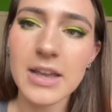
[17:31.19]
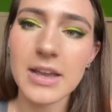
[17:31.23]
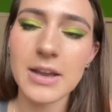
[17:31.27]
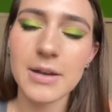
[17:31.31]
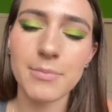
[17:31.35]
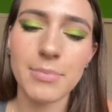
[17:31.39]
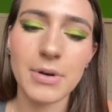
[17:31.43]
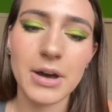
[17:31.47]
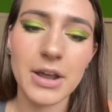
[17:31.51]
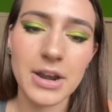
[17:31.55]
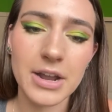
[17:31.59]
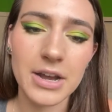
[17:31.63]

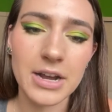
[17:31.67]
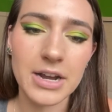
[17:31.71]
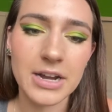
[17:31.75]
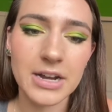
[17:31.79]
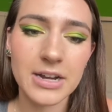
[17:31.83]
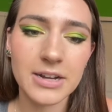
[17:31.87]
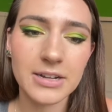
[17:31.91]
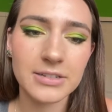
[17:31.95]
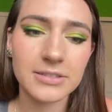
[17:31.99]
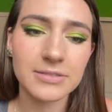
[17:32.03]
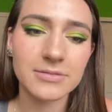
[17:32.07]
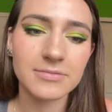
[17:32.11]
but
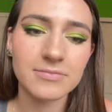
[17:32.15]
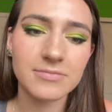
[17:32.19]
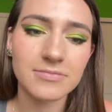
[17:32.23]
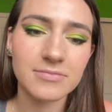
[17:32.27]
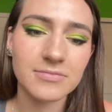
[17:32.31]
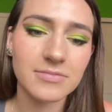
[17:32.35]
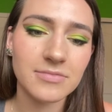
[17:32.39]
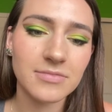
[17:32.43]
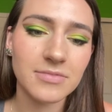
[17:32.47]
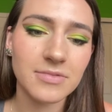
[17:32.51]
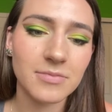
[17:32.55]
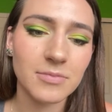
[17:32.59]

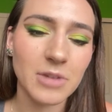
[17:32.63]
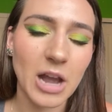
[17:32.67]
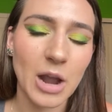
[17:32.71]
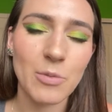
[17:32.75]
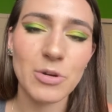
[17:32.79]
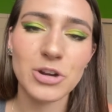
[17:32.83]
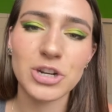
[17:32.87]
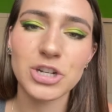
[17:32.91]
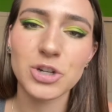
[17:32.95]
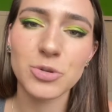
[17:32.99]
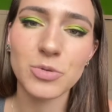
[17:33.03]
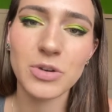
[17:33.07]
I
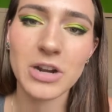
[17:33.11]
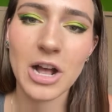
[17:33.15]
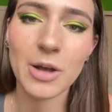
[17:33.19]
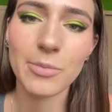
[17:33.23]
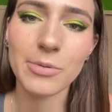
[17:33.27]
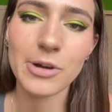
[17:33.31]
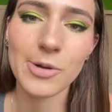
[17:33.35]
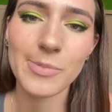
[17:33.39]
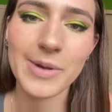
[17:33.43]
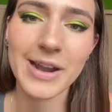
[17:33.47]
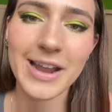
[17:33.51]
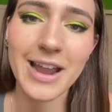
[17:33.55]
wish you would help
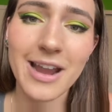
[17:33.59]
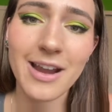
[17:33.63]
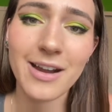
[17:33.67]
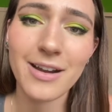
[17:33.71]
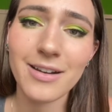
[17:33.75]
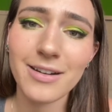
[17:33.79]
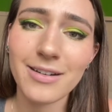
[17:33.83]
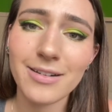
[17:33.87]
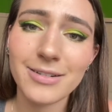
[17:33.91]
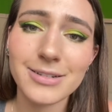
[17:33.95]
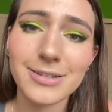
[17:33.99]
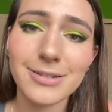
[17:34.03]
grow my
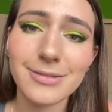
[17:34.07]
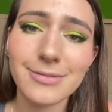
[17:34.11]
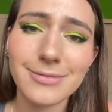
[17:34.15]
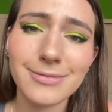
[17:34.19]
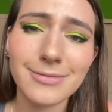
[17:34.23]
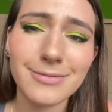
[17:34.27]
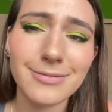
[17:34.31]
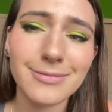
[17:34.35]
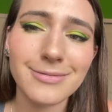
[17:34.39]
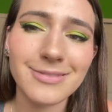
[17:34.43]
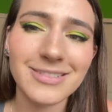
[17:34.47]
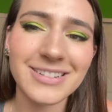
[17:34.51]
hair
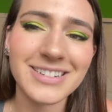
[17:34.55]
too.